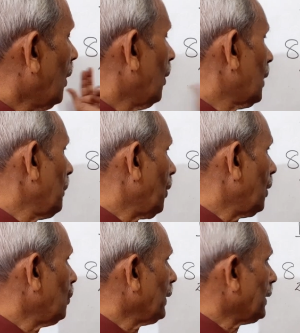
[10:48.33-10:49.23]
keep on
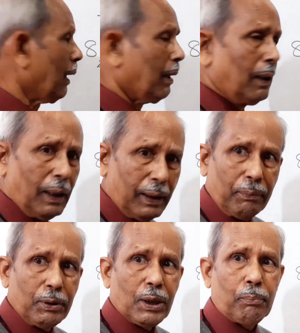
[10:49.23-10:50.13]
doing the
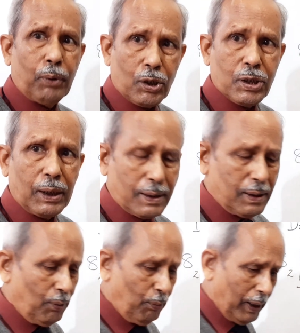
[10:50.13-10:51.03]
division process.
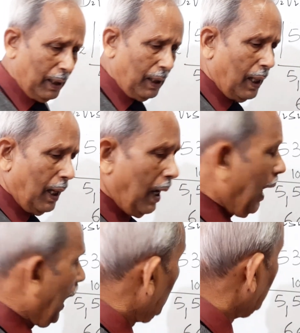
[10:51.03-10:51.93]
Well,
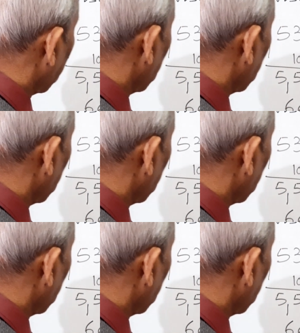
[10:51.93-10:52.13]
I'll give